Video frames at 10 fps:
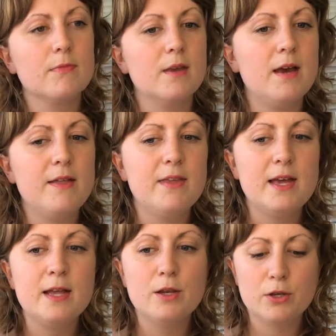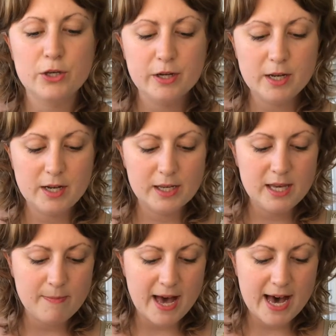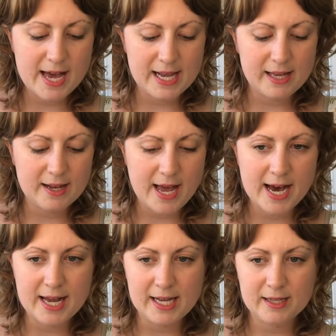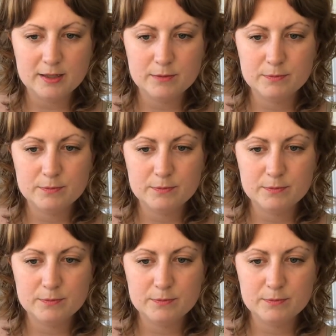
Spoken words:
And then you're gonna keep adding and adding.